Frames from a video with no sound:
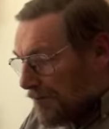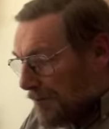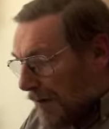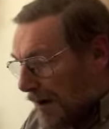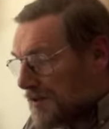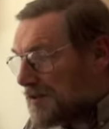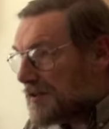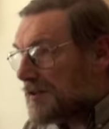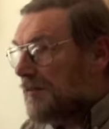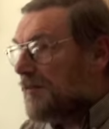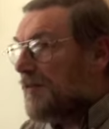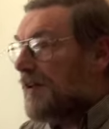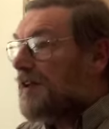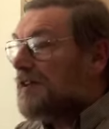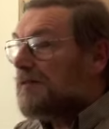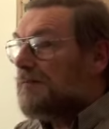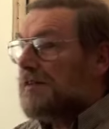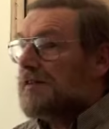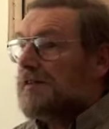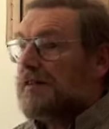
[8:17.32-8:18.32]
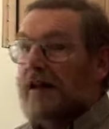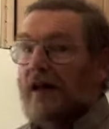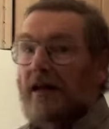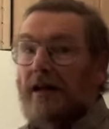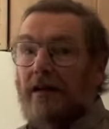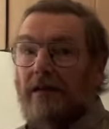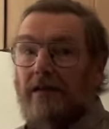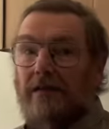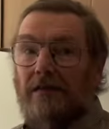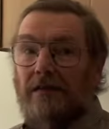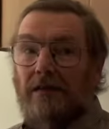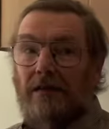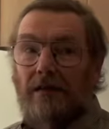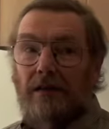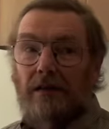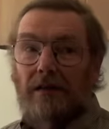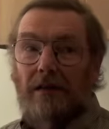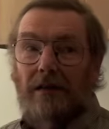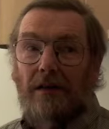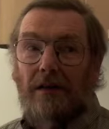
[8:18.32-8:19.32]
Most of these mistakes
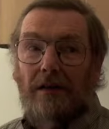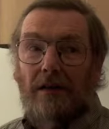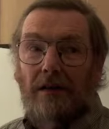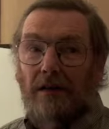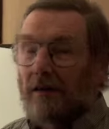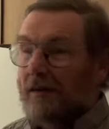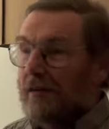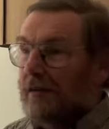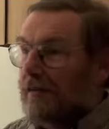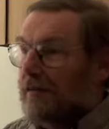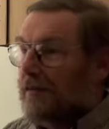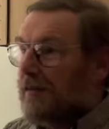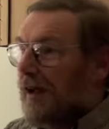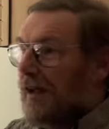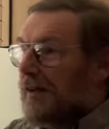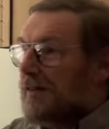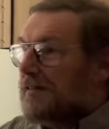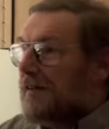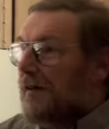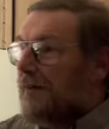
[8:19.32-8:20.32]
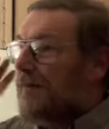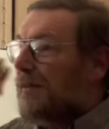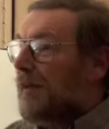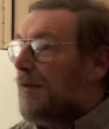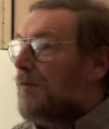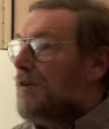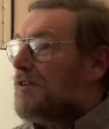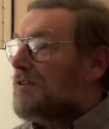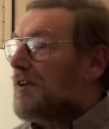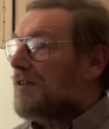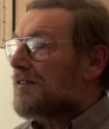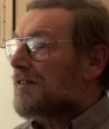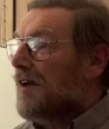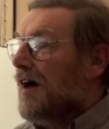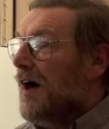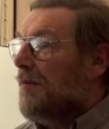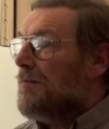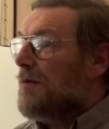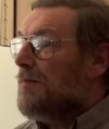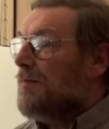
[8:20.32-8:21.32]
create something which just
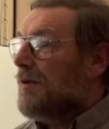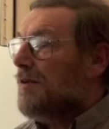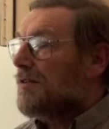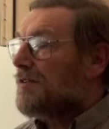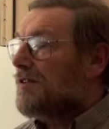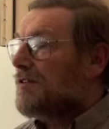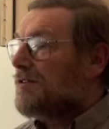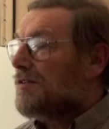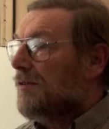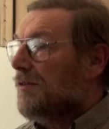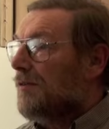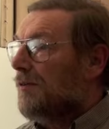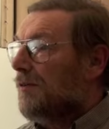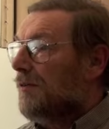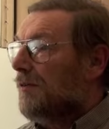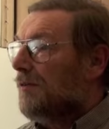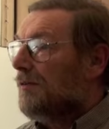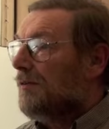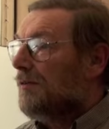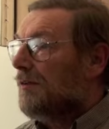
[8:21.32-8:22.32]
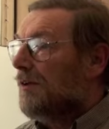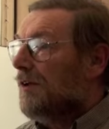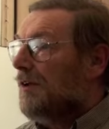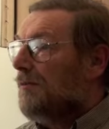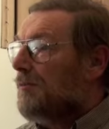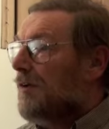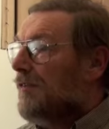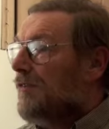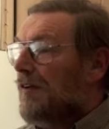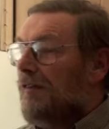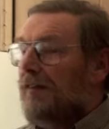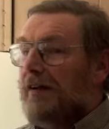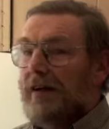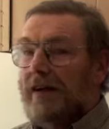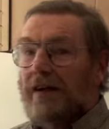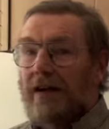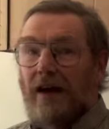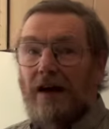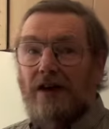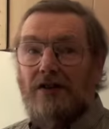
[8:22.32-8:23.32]
can't be built at all. But very
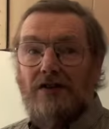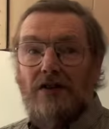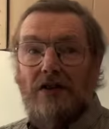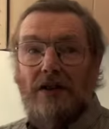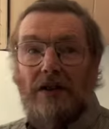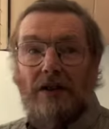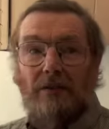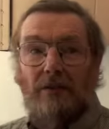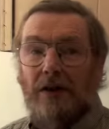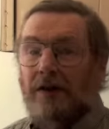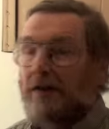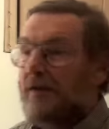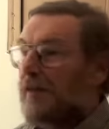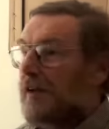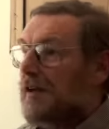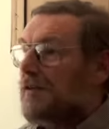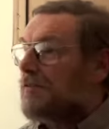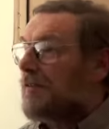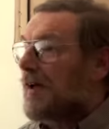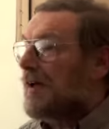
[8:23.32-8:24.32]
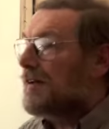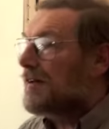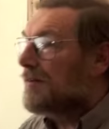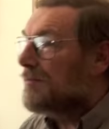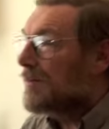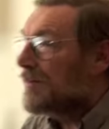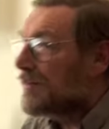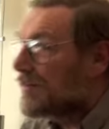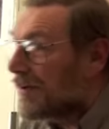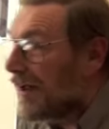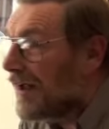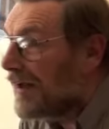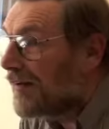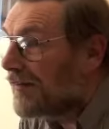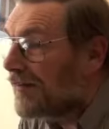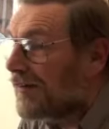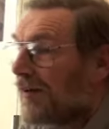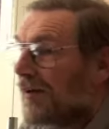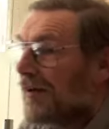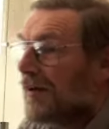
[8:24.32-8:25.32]
occasionally, one of these random
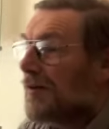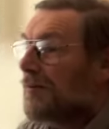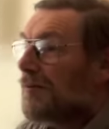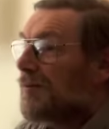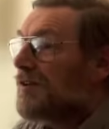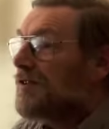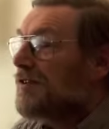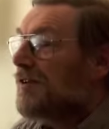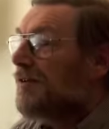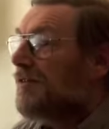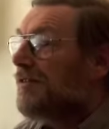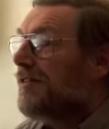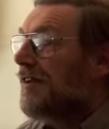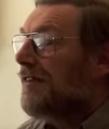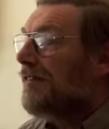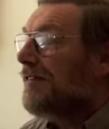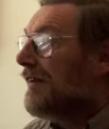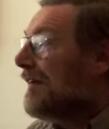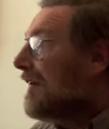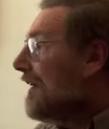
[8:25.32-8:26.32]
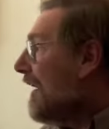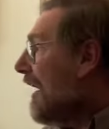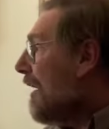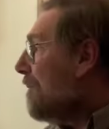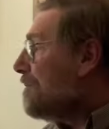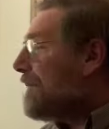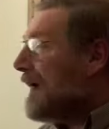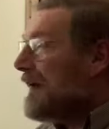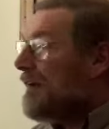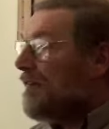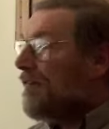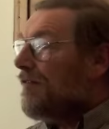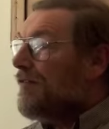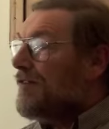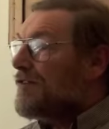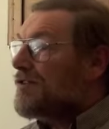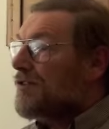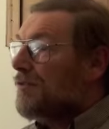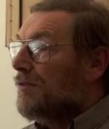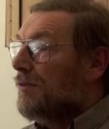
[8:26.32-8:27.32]
mistakes produces a
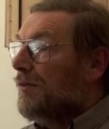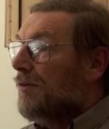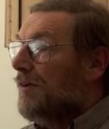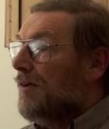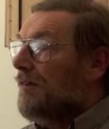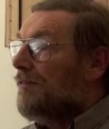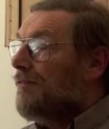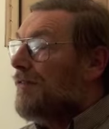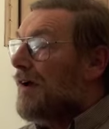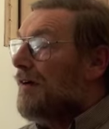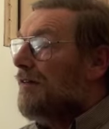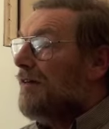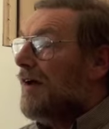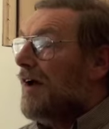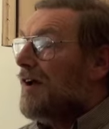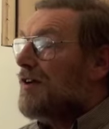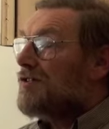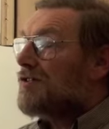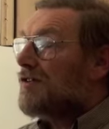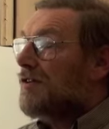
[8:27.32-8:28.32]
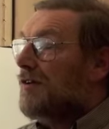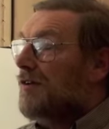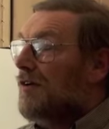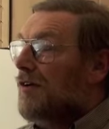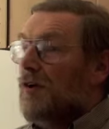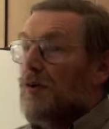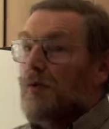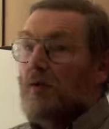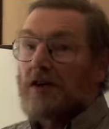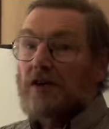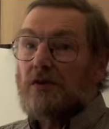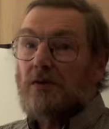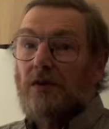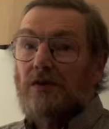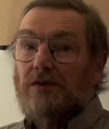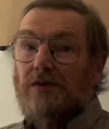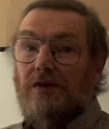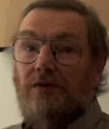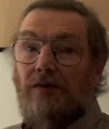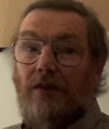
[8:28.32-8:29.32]
beneficial variation which
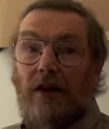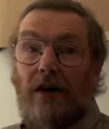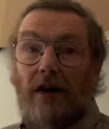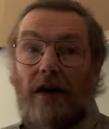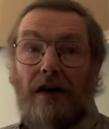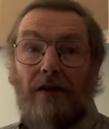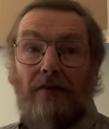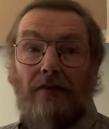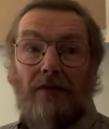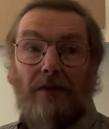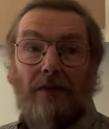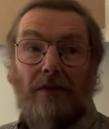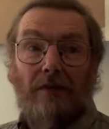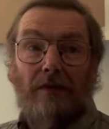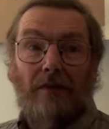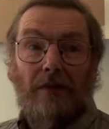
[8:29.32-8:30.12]
will survive,